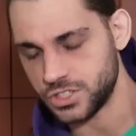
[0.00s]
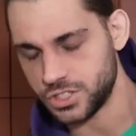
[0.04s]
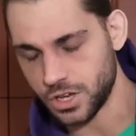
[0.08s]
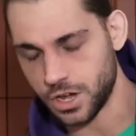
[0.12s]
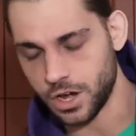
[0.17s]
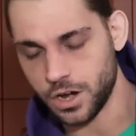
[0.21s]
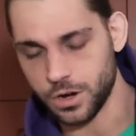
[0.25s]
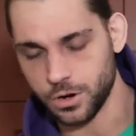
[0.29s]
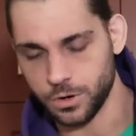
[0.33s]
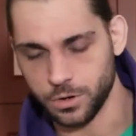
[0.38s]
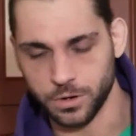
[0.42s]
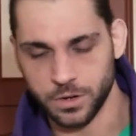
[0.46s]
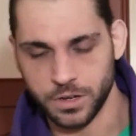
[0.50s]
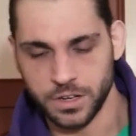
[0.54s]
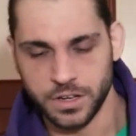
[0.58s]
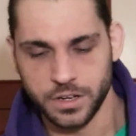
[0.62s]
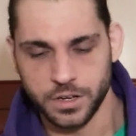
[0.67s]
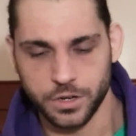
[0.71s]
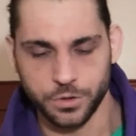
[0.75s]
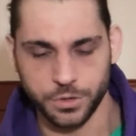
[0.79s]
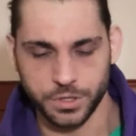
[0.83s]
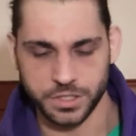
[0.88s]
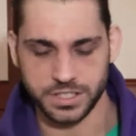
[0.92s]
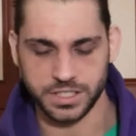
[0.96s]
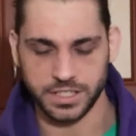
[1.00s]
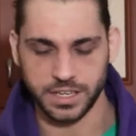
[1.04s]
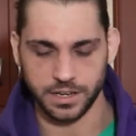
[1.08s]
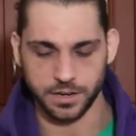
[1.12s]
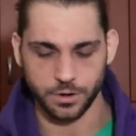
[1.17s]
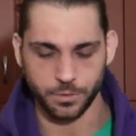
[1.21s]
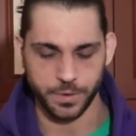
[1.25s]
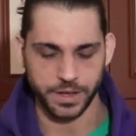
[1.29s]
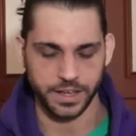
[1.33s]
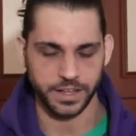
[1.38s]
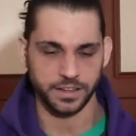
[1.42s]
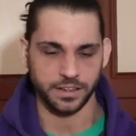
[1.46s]
So, who is
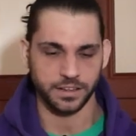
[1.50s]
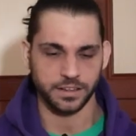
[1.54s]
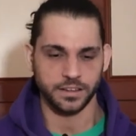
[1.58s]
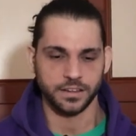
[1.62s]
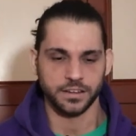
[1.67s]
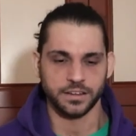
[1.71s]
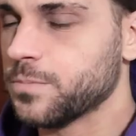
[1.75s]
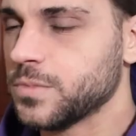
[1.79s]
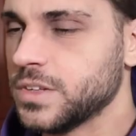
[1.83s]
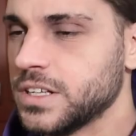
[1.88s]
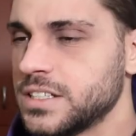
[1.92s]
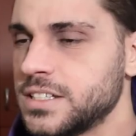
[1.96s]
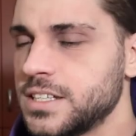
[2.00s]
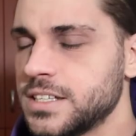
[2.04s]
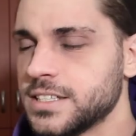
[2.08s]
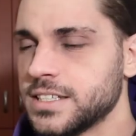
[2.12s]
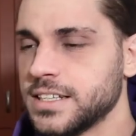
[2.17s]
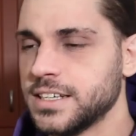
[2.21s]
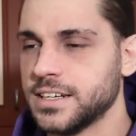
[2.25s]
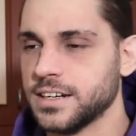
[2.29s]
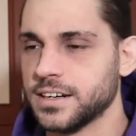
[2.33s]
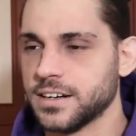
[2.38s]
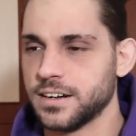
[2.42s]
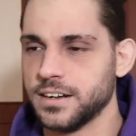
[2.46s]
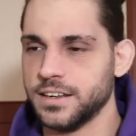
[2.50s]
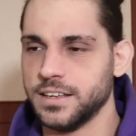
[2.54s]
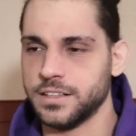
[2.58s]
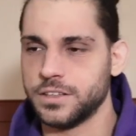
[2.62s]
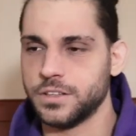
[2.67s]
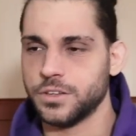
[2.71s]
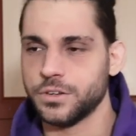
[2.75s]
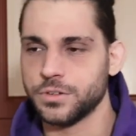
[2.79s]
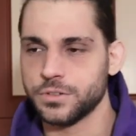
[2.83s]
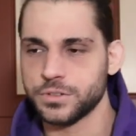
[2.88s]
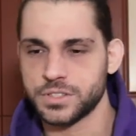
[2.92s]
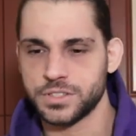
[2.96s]
gonna win? This is
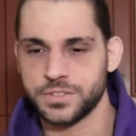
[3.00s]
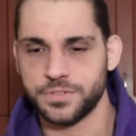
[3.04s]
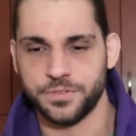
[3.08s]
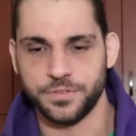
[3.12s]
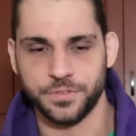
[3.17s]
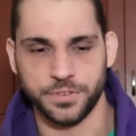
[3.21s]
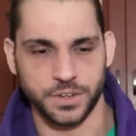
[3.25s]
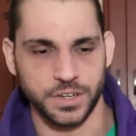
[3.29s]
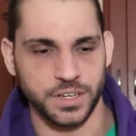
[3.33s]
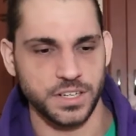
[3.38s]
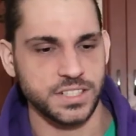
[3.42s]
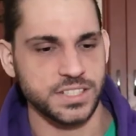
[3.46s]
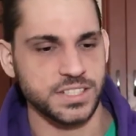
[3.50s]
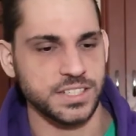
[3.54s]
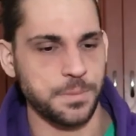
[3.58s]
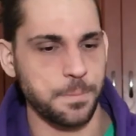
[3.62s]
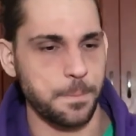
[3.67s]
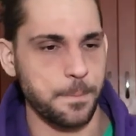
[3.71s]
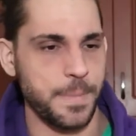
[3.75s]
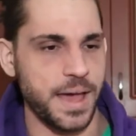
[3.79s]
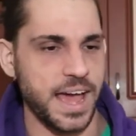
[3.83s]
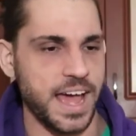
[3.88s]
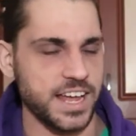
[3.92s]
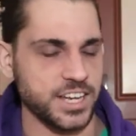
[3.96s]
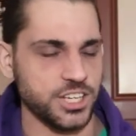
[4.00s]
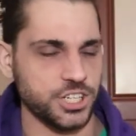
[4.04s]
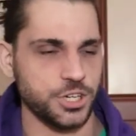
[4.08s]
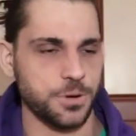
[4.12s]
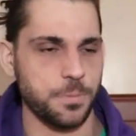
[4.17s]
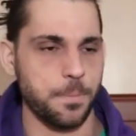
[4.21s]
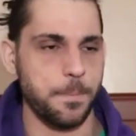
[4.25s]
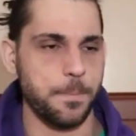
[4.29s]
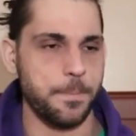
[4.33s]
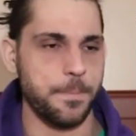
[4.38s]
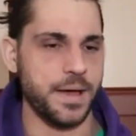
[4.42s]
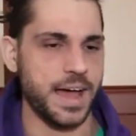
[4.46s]
Carlito's first
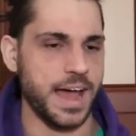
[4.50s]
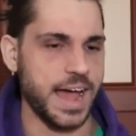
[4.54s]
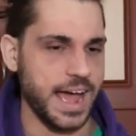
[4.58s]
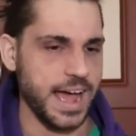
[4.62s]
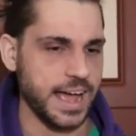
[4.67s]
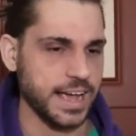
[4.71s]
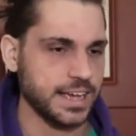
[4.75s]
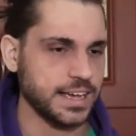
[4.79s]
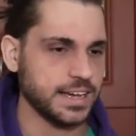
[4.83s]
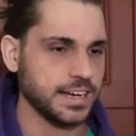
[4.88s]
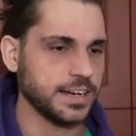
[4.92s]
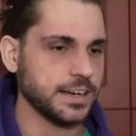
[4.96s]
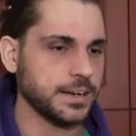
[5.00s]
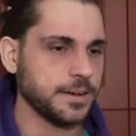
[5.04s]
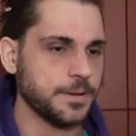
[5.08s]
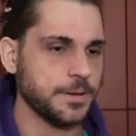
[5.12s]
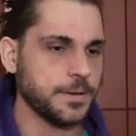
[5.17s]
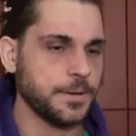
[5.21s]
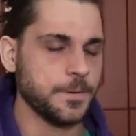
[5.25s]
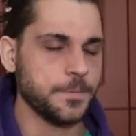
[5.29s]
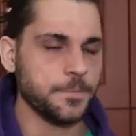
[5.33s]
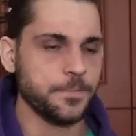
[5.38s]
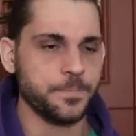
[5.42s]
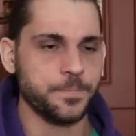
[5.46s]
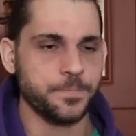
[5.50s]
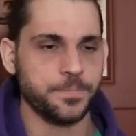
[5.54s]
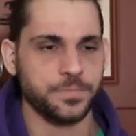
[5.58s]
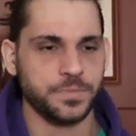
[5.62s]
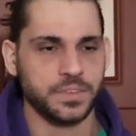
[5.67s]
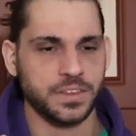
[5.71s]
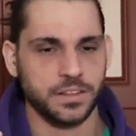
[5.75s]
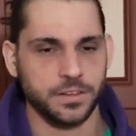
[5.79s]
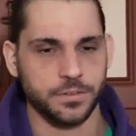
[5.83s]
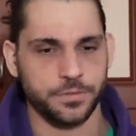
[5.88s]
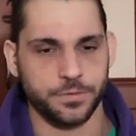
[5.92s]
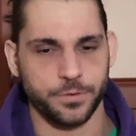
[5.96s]
match back
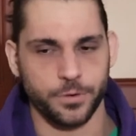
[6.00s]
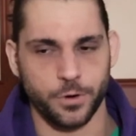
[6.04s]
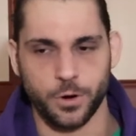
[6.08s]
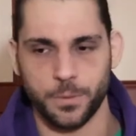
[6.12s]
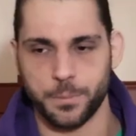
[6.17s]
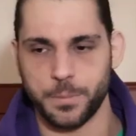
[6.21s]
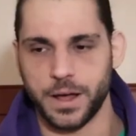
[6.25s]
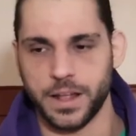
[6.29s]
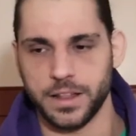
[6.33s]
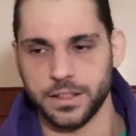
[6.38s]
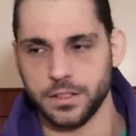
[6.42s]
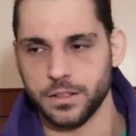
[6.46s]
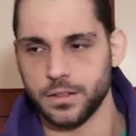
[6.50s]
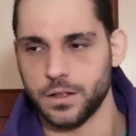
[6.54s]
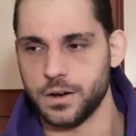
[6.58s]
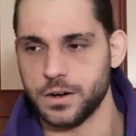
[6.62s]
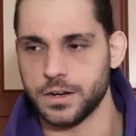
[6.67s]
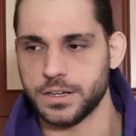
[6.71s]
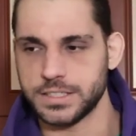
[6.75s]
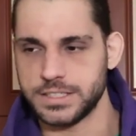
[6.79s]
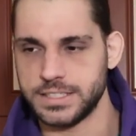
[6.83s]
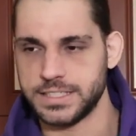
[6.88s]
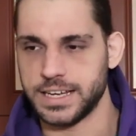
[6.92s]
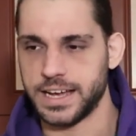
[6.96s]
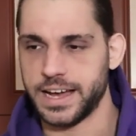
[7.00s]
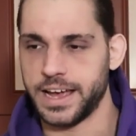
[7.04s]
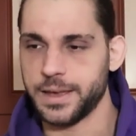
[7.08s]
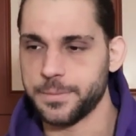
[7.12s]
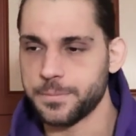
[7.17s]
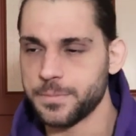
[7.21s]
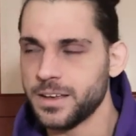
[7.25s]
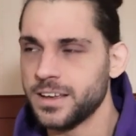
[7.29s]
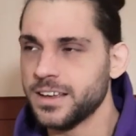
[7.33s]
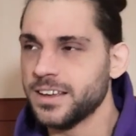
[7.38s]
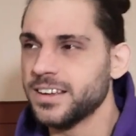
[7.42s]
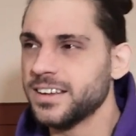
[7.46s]
from a long
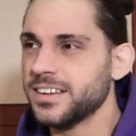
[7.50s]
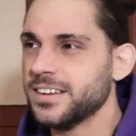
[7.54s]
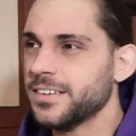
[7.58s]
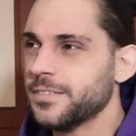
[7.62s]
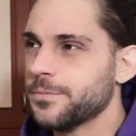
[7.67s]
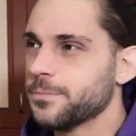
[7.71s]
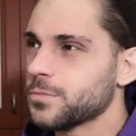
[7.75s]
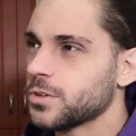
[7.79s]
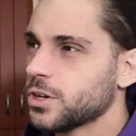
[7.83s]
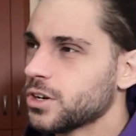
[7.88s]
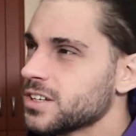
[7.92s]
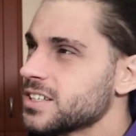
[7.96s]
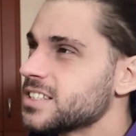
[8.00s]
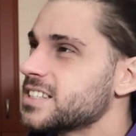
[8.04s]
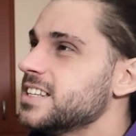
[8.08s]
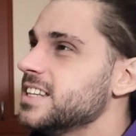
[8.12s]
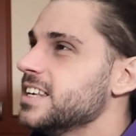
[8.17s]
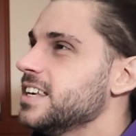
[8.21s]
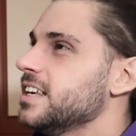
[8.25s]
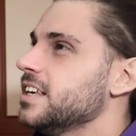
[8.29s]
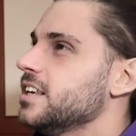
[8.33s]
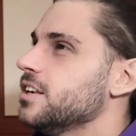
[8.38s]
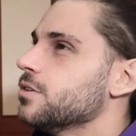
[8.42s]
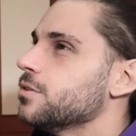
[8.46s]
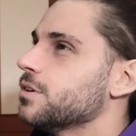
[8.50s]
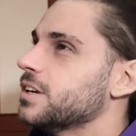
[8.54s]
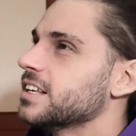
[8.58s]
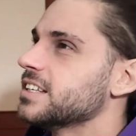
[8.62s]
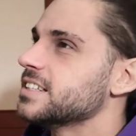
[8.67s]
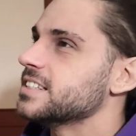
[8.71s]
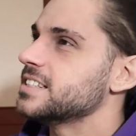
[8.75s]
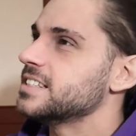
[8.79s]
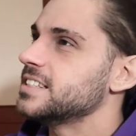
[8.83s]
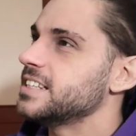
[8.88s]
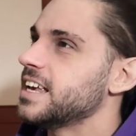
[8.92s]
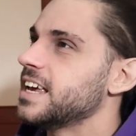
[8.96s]
time. Honestly, you
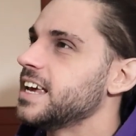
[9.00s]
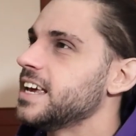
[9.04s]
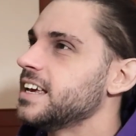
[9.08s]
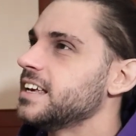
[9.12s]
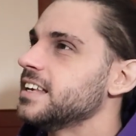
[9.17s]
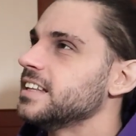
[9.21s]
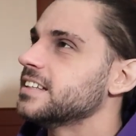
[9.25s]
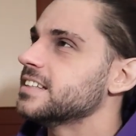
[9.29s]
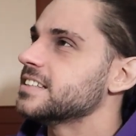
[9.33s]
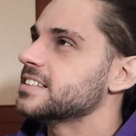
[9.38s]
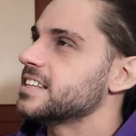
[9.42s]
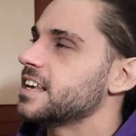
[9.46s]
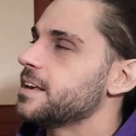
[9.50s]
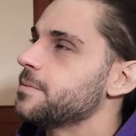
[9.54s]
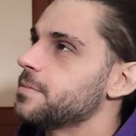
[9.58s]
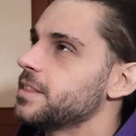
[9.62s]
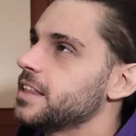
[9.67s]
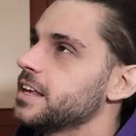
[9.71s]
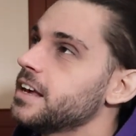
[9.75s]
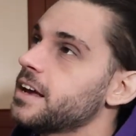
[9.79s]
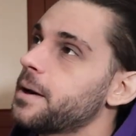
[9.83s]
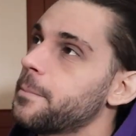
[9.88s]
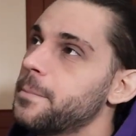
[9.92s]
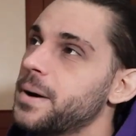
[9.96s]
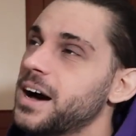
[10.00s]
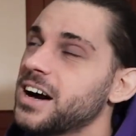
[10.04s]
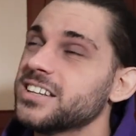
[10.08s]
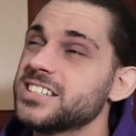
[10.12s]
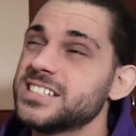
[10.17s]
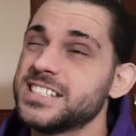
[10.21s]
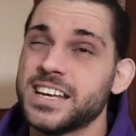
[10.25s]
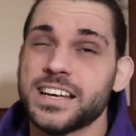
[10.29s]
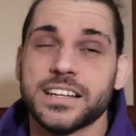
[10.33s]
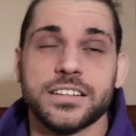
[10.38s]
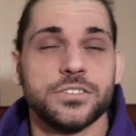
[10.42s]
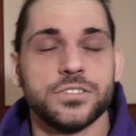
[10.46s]
can say the same thing
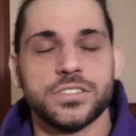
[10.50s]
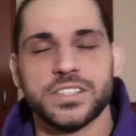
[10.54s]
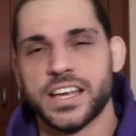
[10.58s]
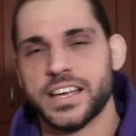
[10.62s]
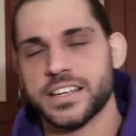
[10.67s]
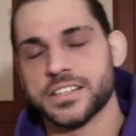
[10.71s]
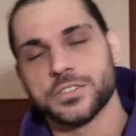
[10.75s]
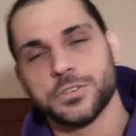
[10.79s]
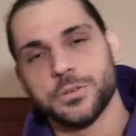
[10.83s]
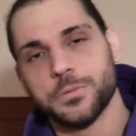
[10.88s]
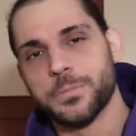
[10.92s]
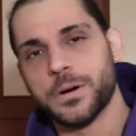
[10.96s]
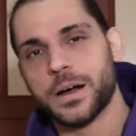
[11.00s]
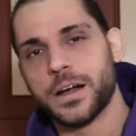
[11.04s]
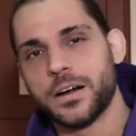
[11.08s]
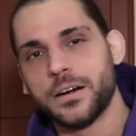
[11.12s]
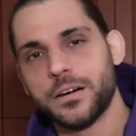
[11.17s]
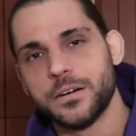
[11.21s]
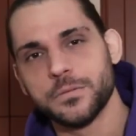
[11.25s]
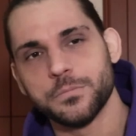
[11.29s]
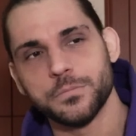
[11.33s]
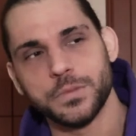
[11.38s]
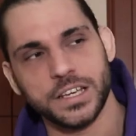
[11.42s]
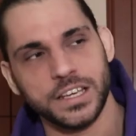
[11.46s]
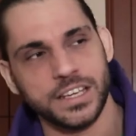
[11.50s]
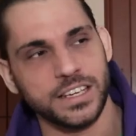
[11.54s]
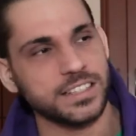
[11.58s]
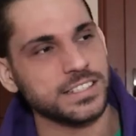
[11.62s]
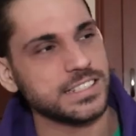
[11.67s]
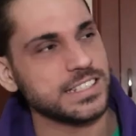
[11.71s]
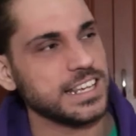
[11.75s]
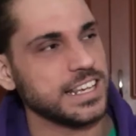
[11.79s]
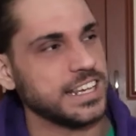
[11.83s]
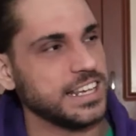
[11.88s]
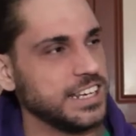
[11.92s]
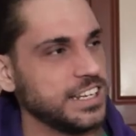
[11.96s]
about Santos Escobar
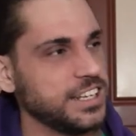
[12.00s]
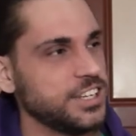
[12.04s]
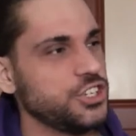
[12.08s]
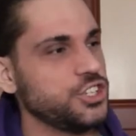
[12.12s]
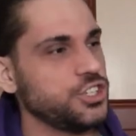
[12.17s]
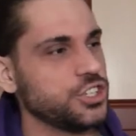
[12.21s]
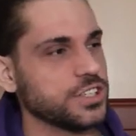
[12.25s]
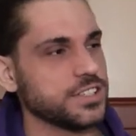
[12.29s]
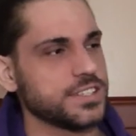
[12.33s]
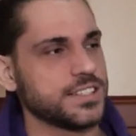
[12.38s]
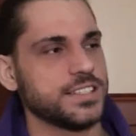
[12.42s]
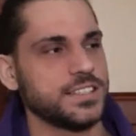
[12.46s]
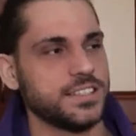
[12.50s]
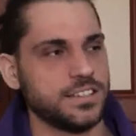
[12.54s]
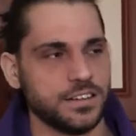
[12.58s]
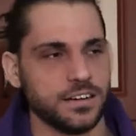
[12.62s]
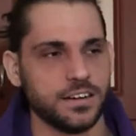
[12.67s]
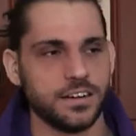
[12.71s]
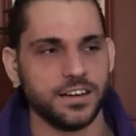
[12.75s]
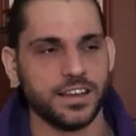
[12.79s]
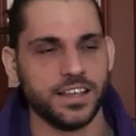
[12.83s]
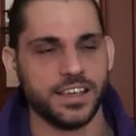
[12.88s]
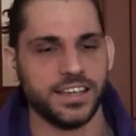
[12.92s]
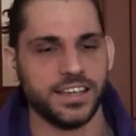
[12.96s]
because he just turned